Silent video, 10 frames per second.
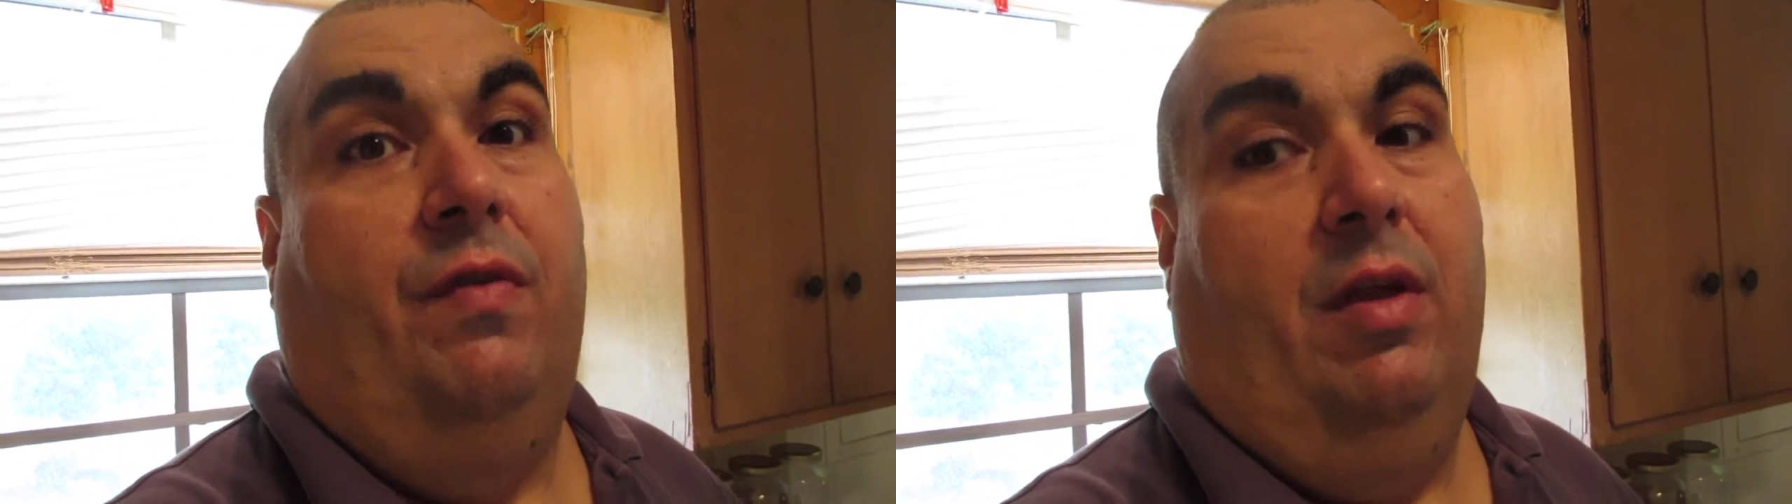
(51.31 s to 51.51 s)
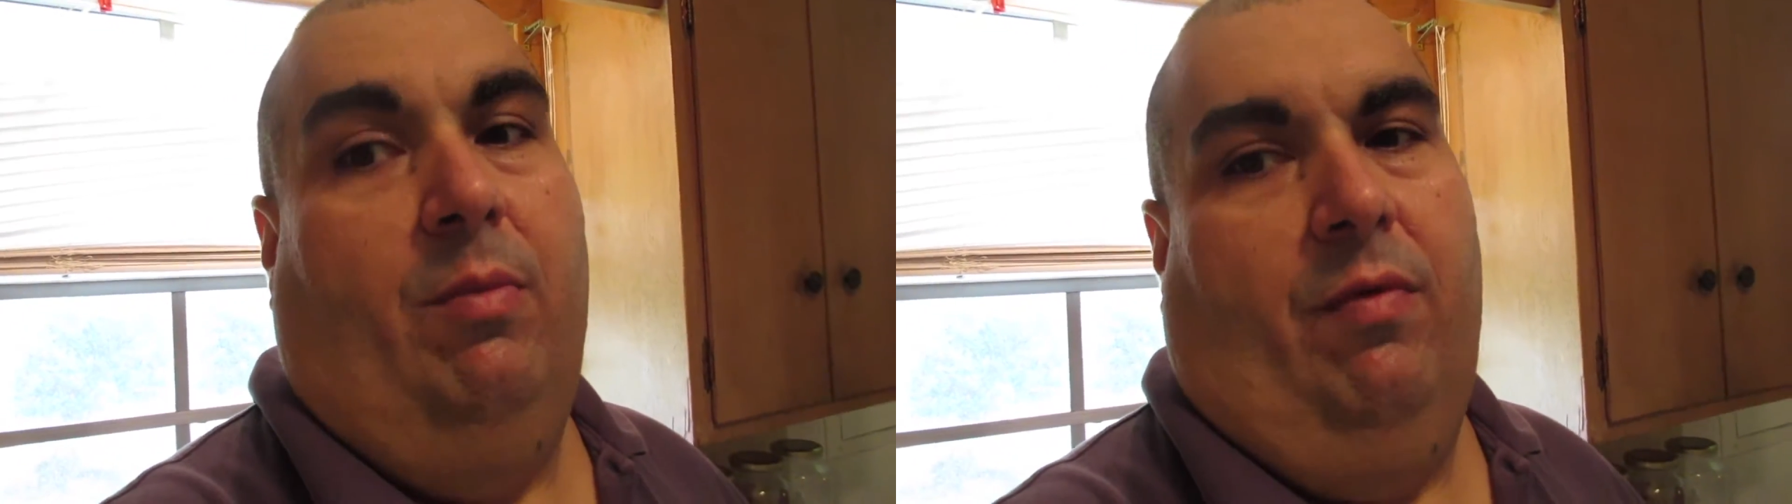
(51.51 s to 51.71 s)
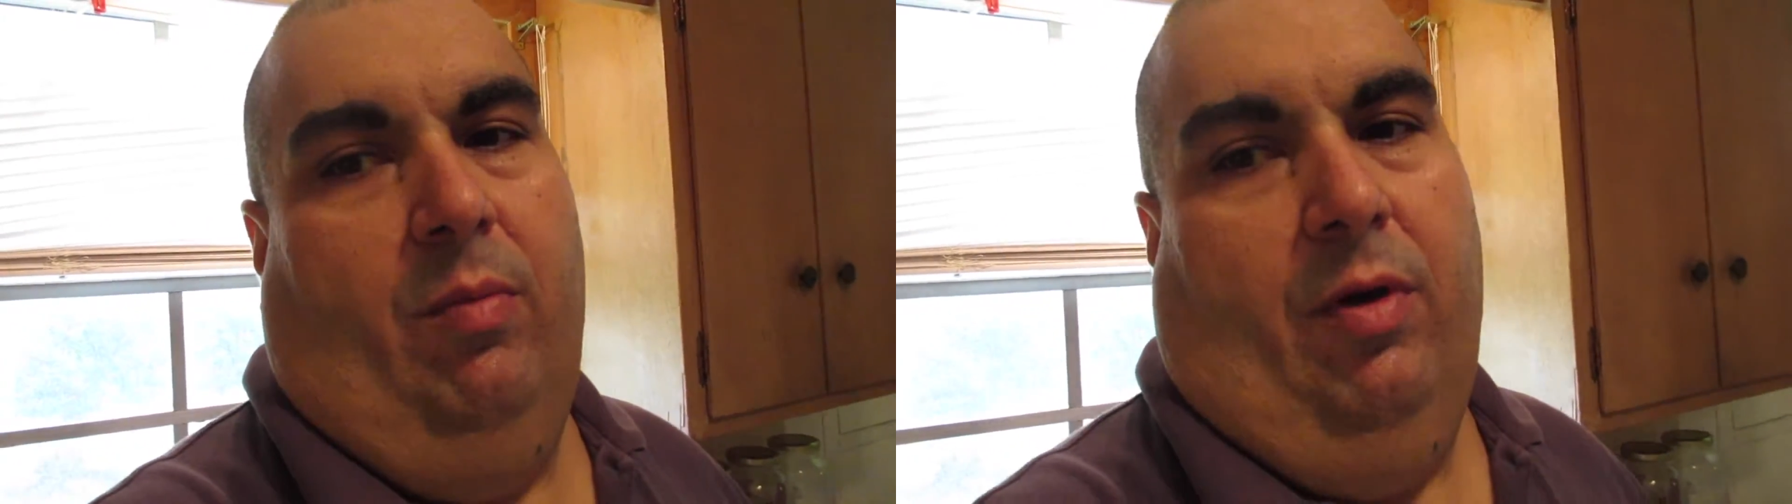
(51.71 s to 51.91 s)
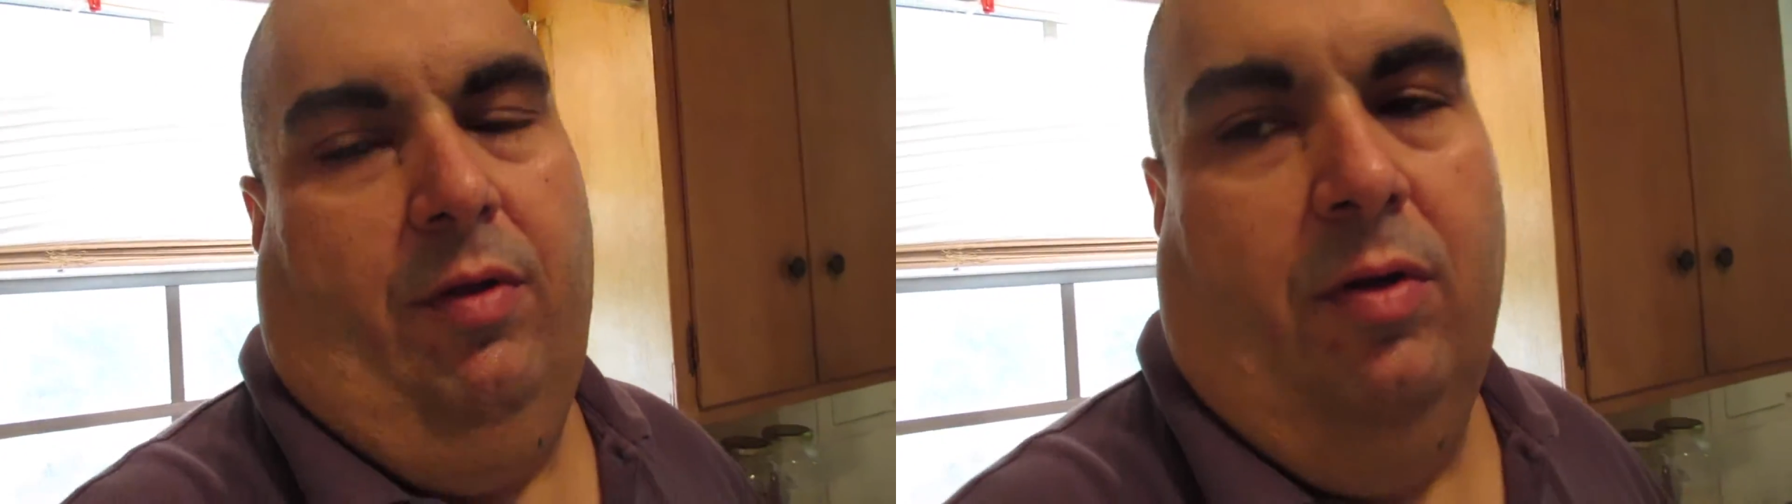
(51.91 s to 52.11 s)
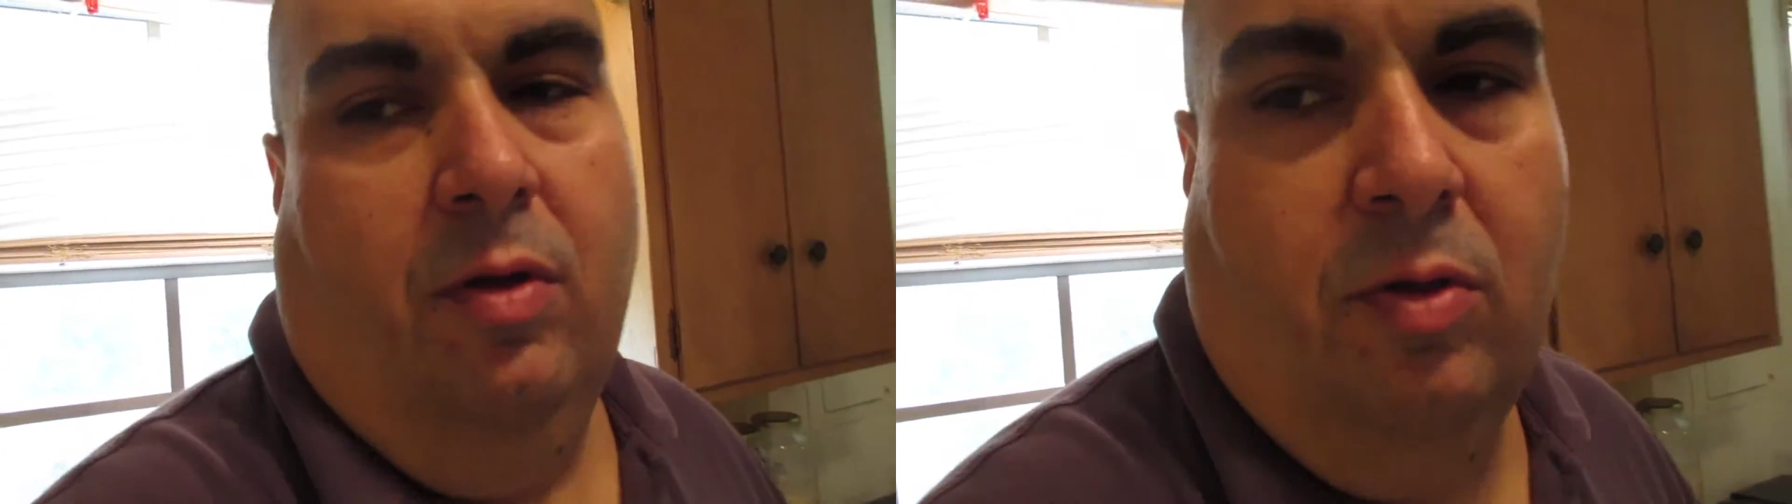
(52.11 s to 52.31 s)
for them every
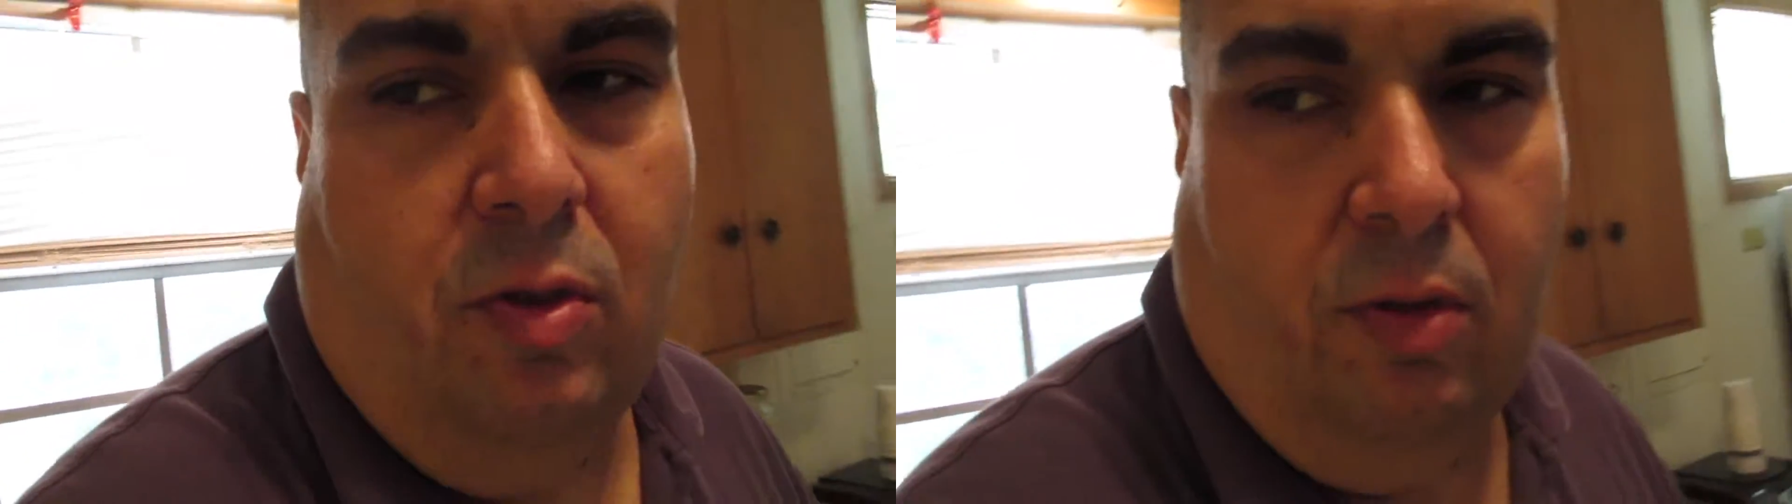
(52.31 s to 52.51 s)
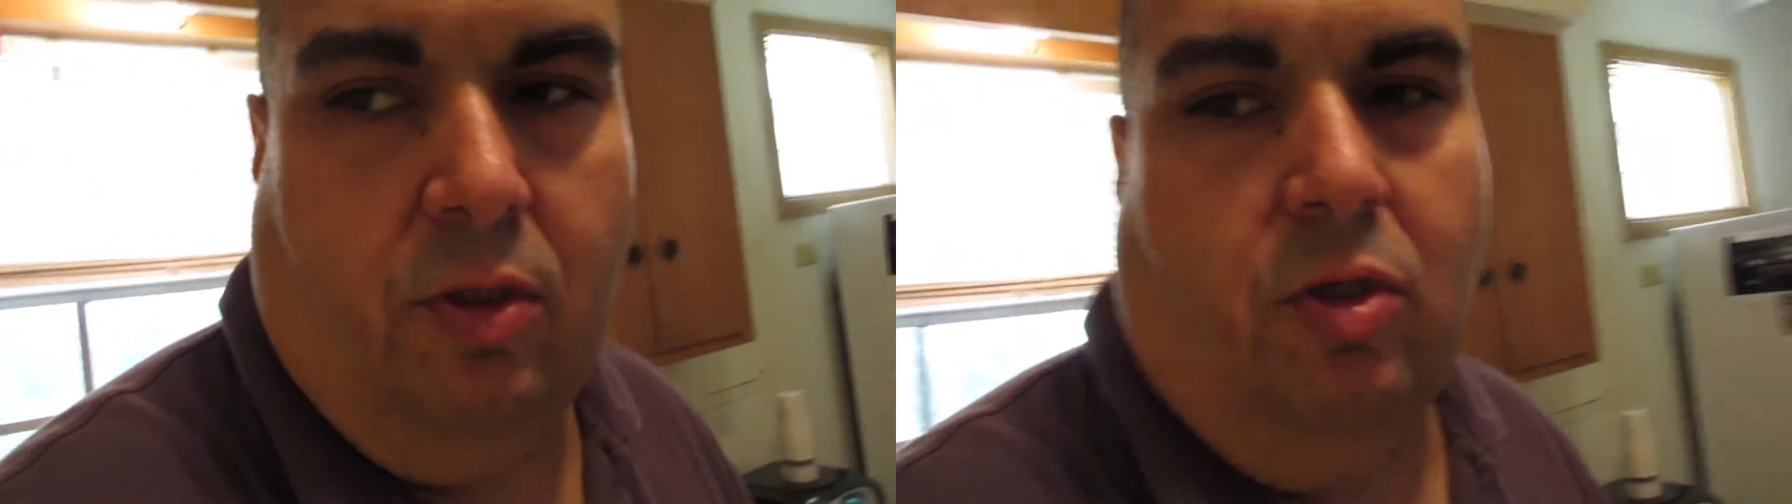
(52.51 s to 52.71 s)
month. So let's